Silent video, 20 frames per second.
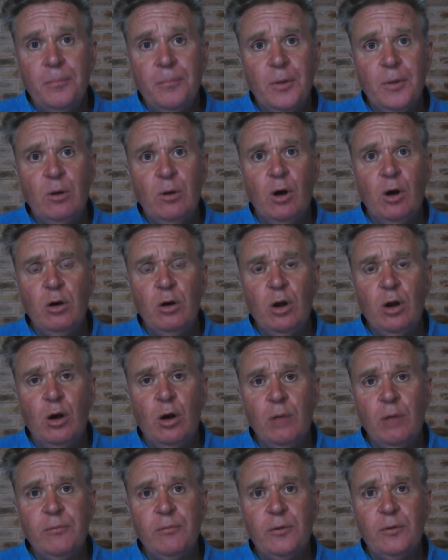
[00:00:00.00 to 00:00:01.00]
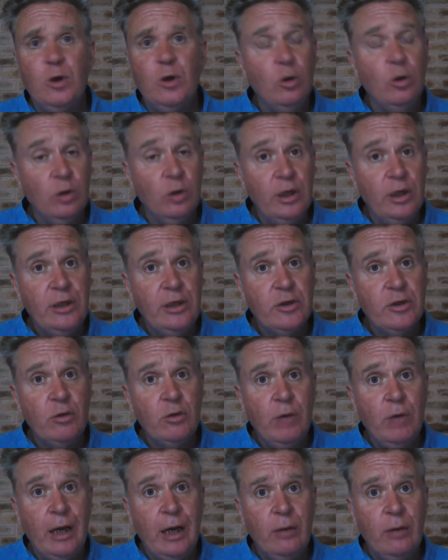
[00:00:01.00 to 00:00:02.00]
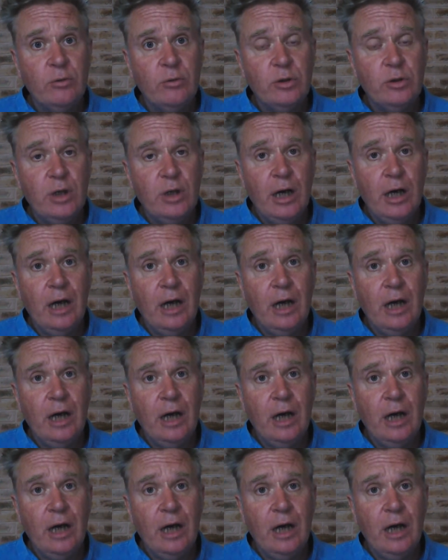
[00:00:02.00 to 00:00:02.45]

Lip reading: there are a lot of cult leaders around,